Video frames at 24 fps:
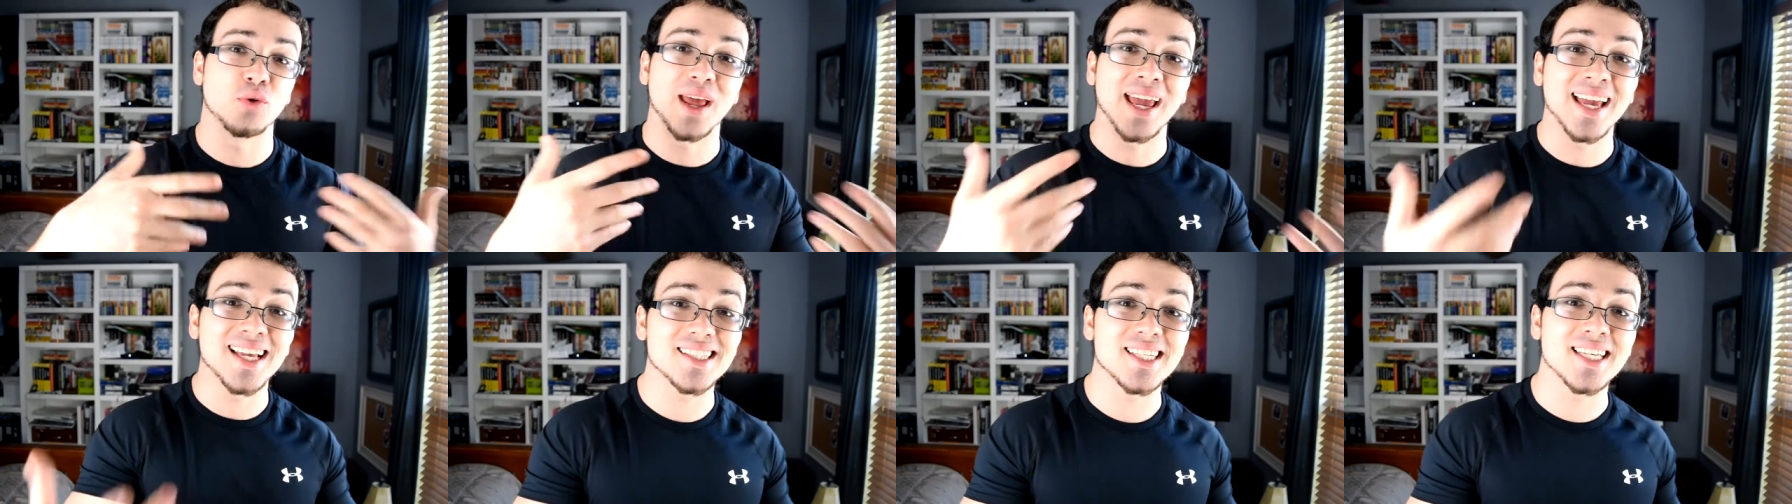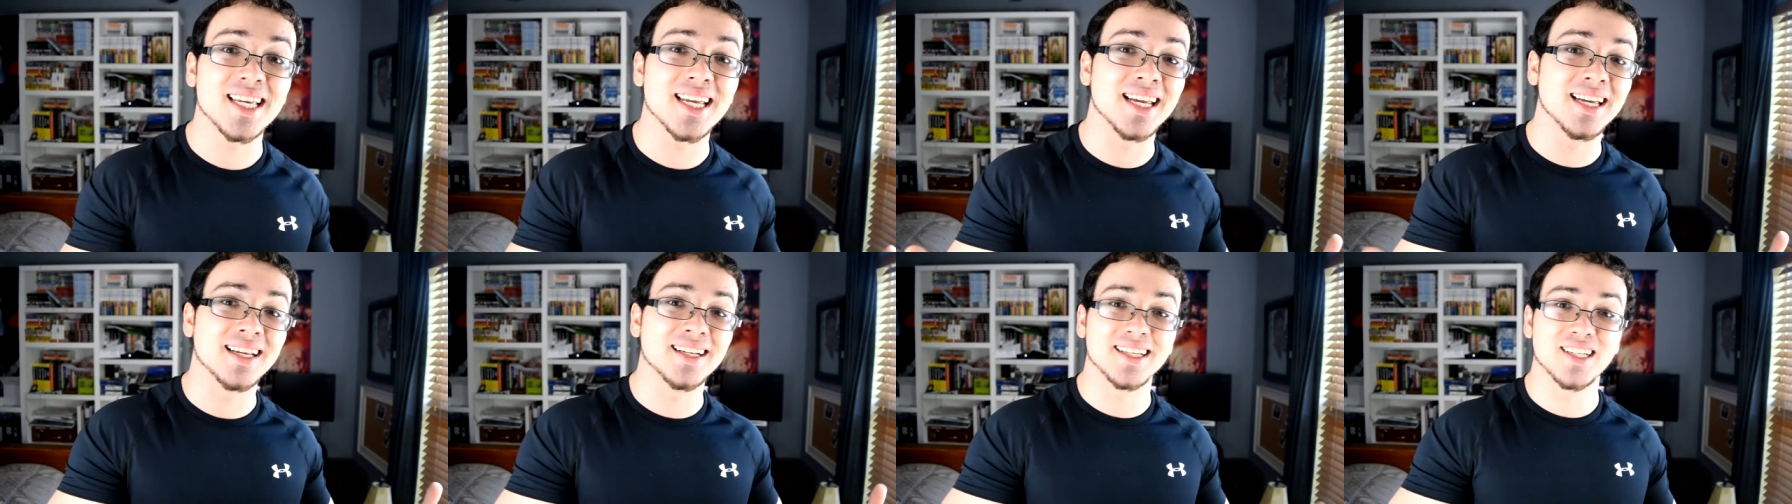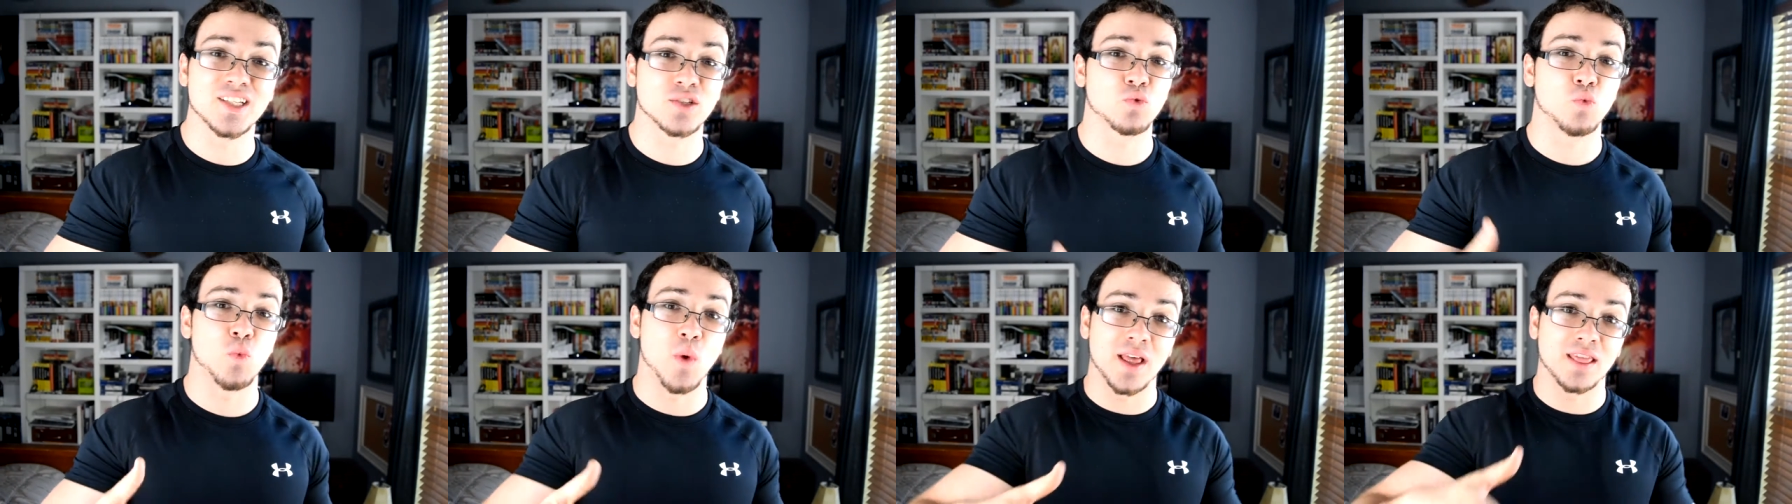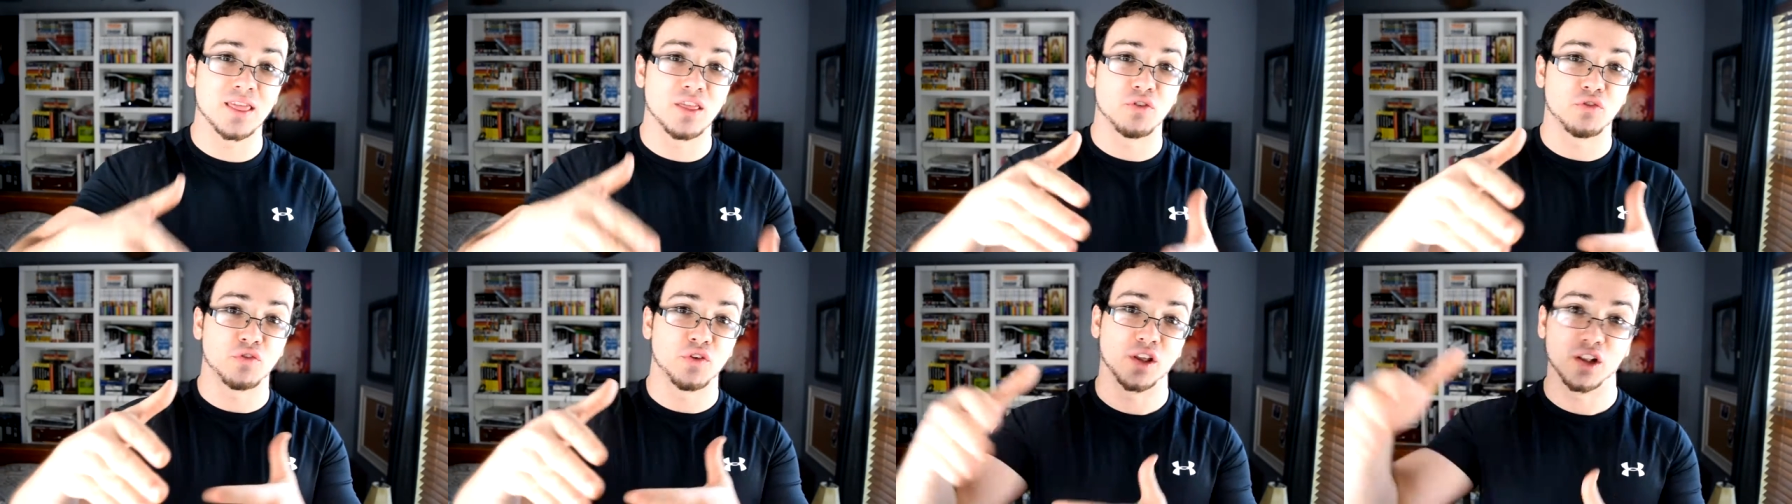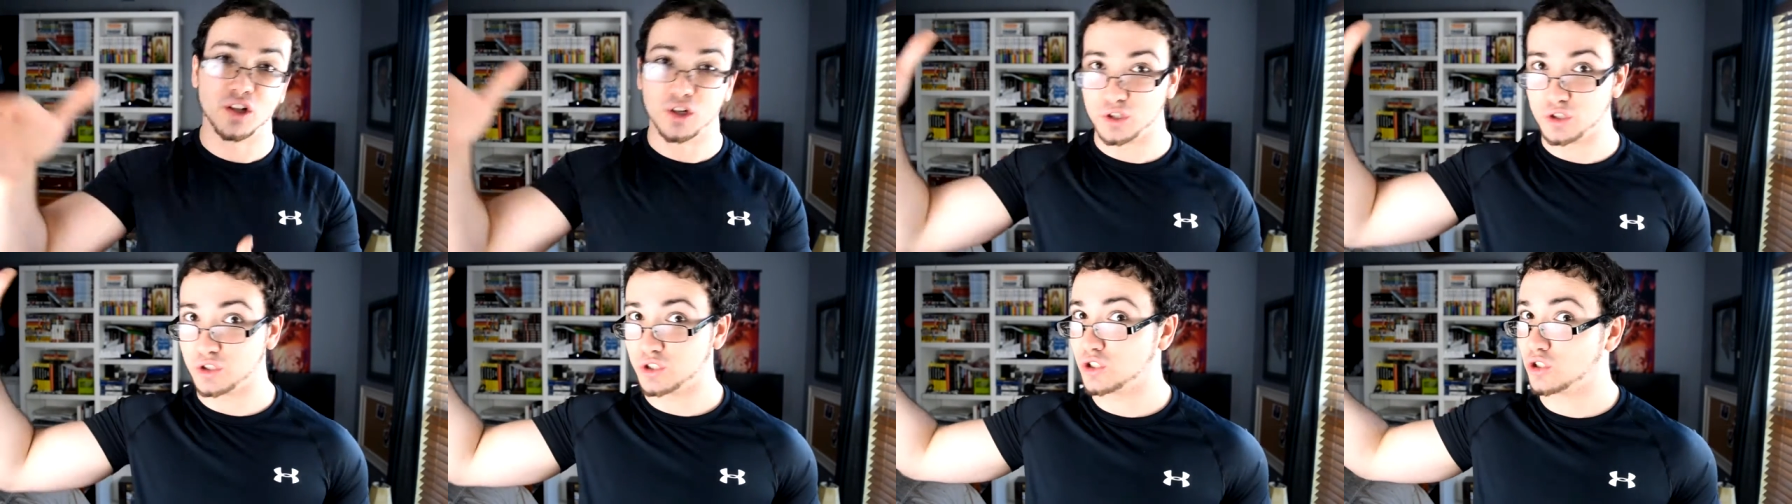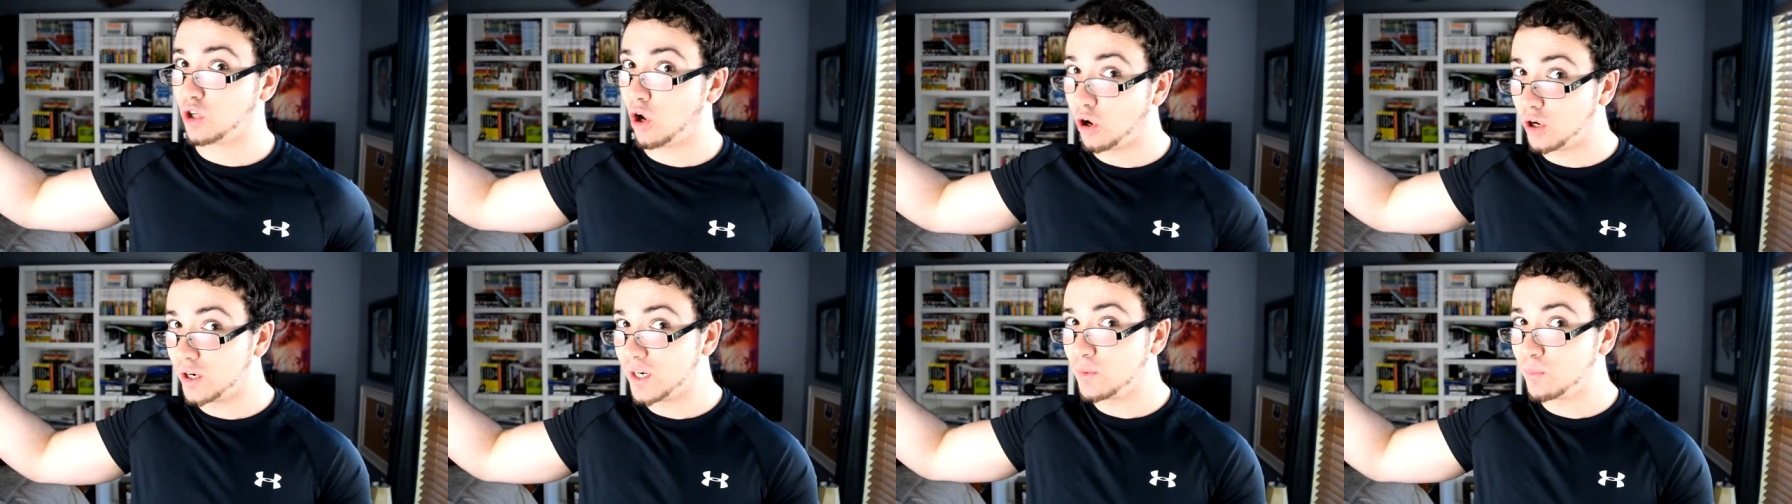18 is when the filler
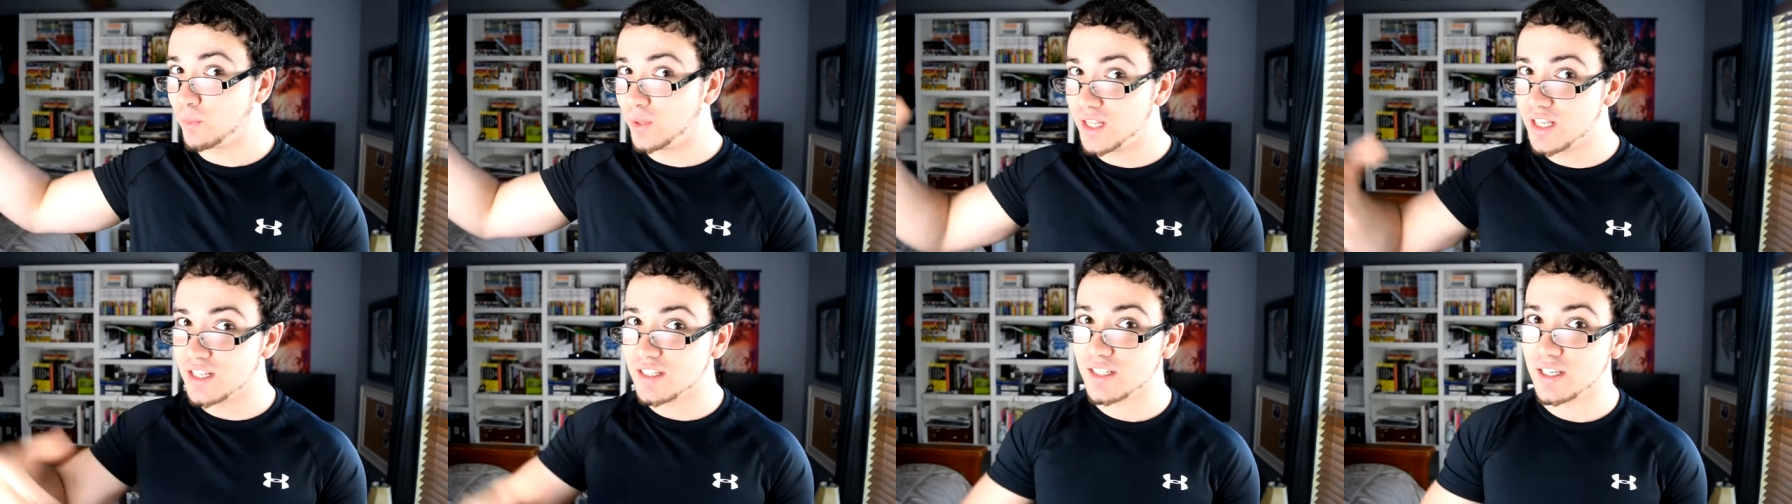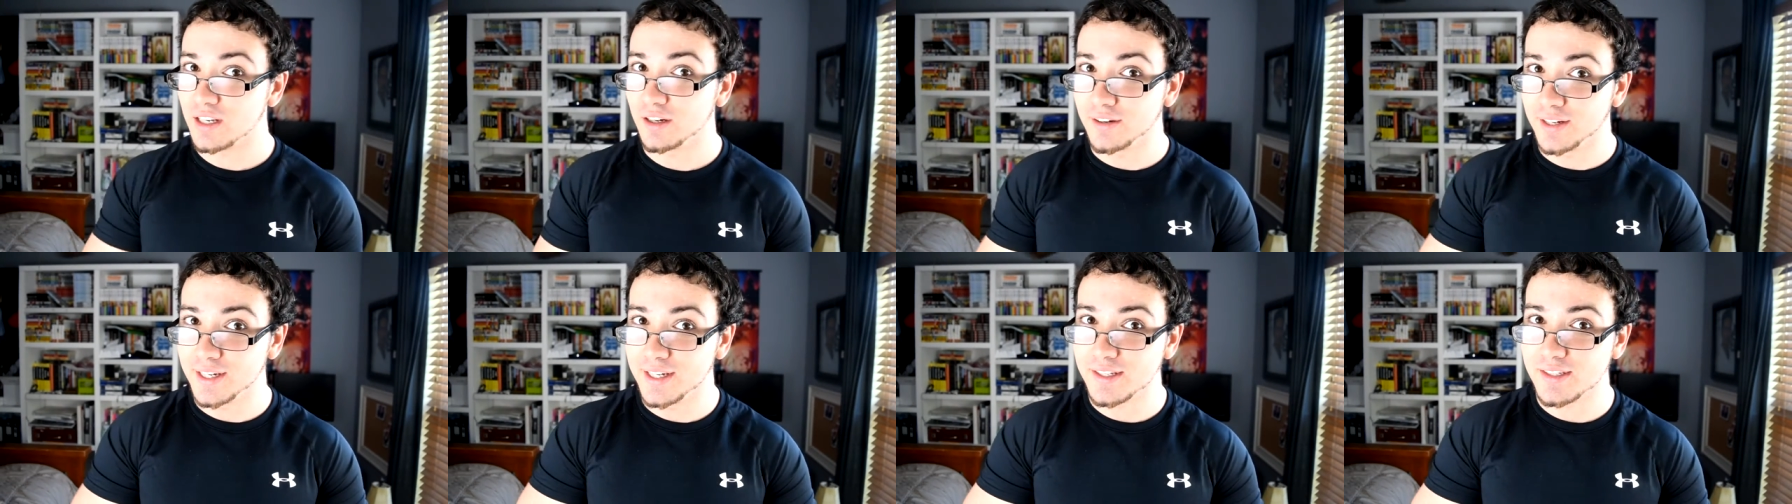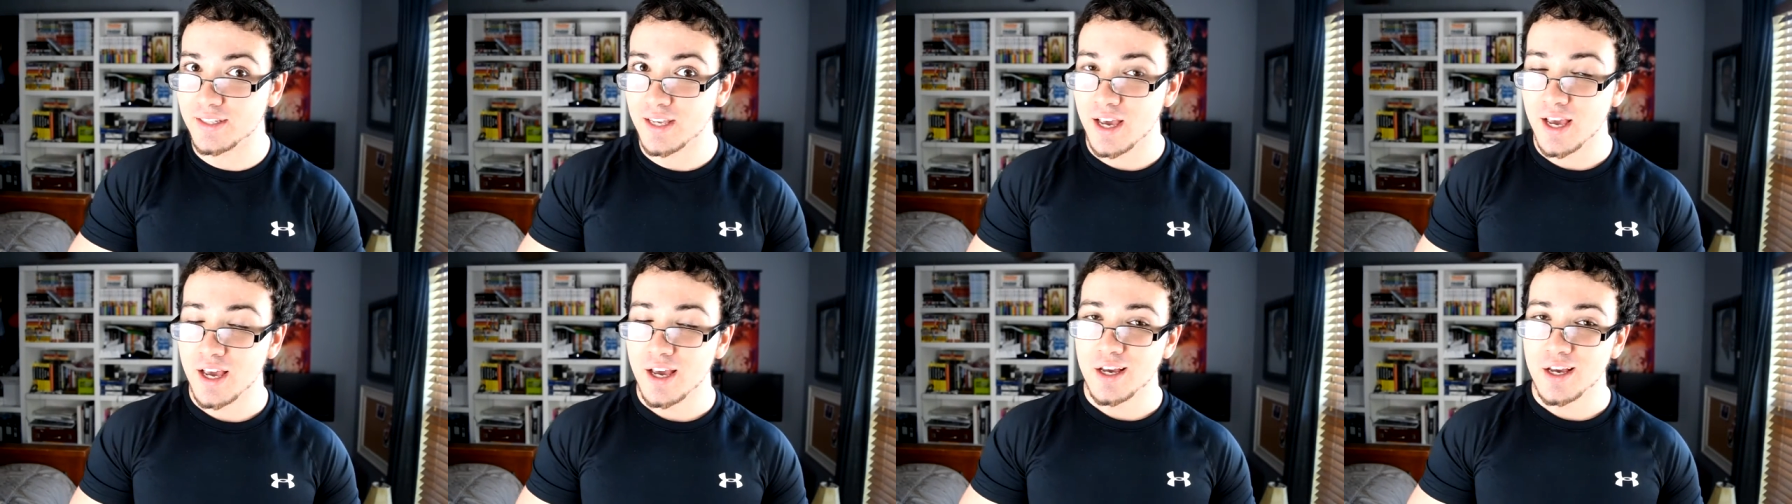started with the series,